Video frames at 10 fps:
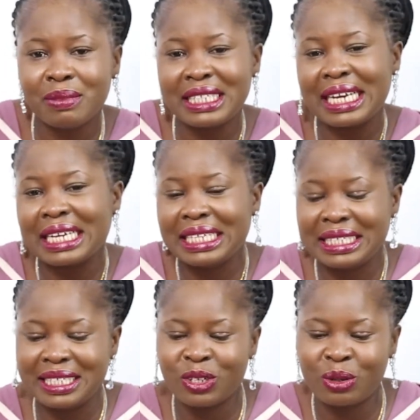and
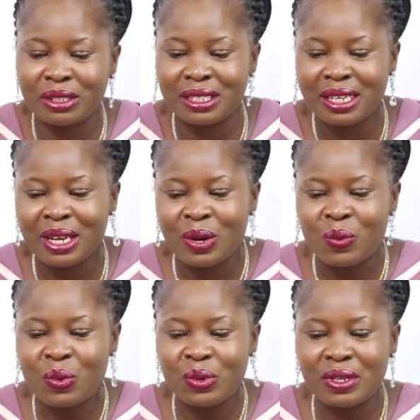cases course
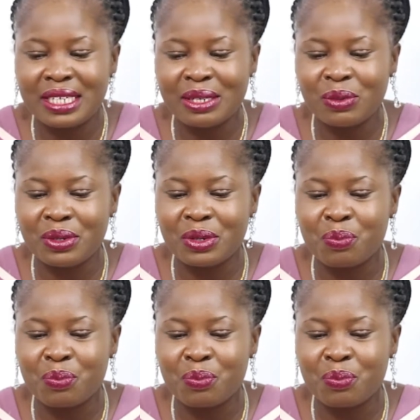would